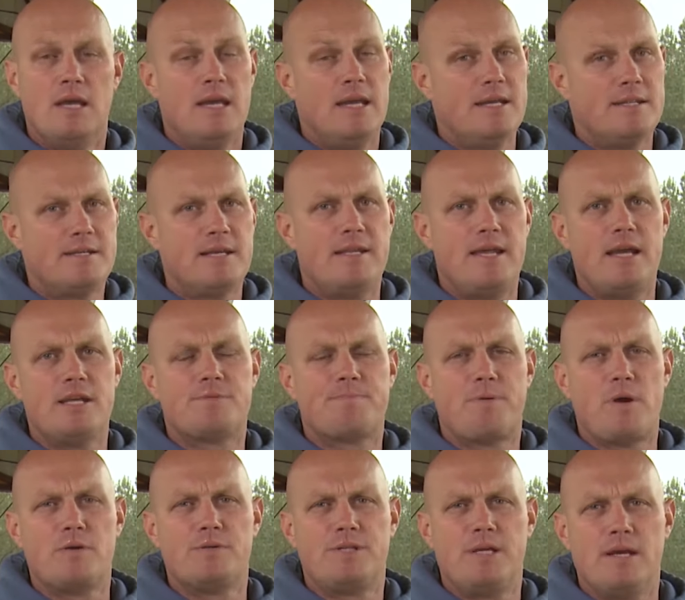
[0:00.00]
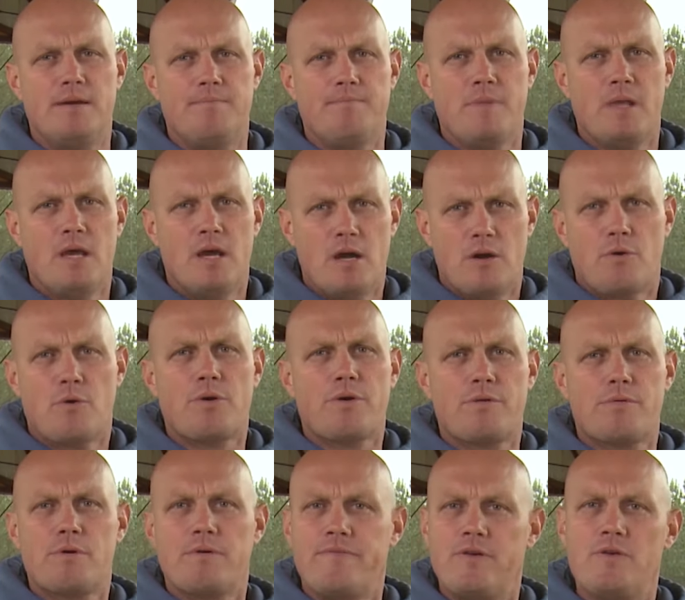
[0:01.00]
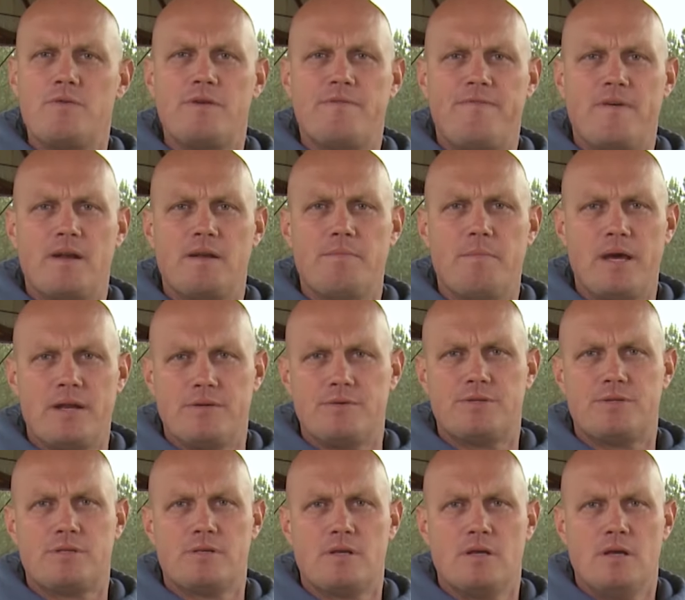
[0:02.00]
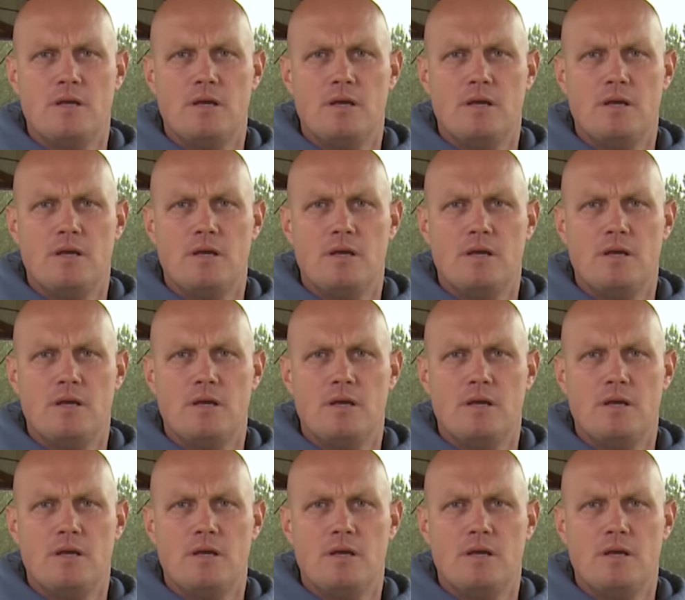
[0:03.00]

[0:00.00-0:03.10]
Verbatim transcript: In today's pro tip, we're going to review the fundamentals.